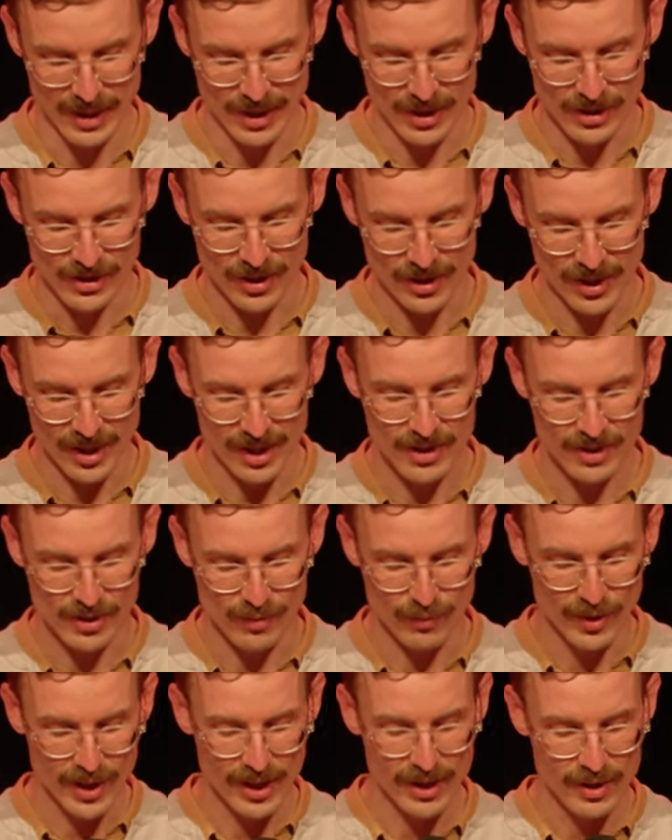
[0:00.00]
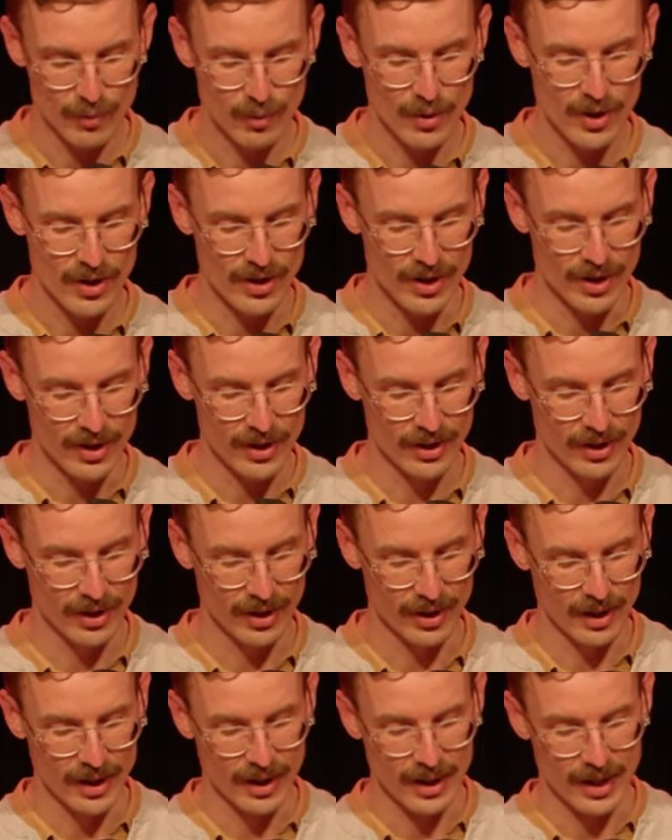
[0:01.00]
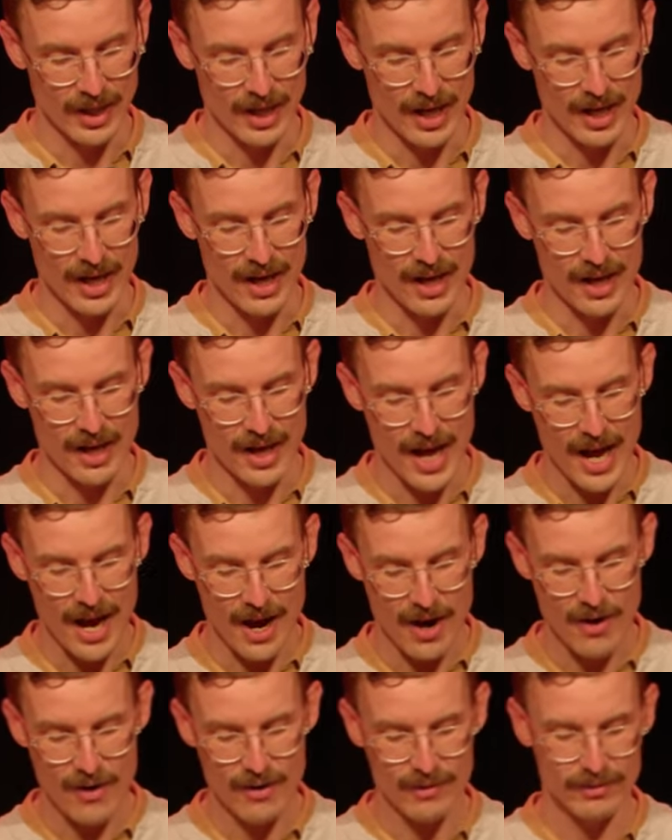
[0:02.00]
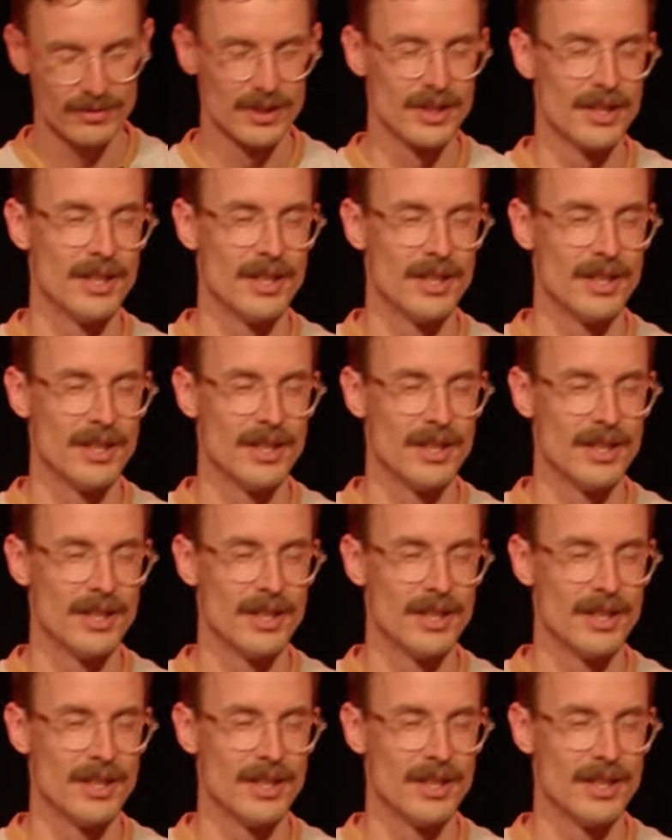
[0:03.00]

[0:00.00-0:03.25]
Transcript: So then it's really worth how